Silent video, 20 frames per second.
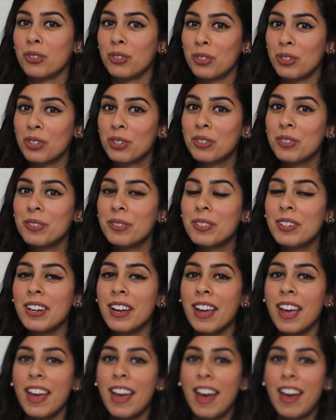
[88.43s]
nude
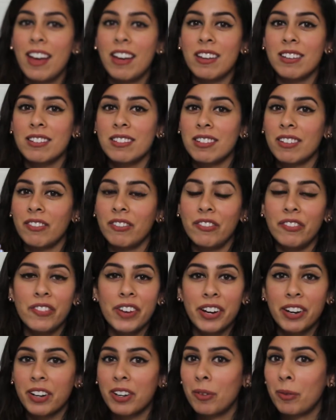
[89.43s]
and
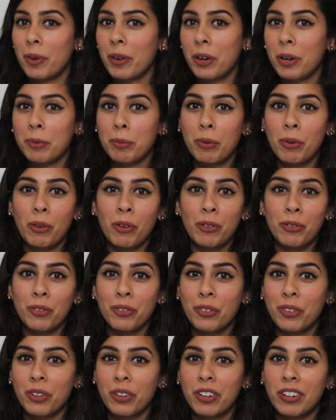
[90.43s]
very wearable
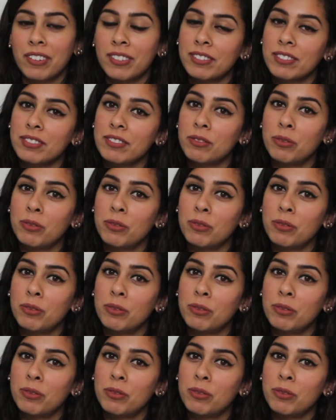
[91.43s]
for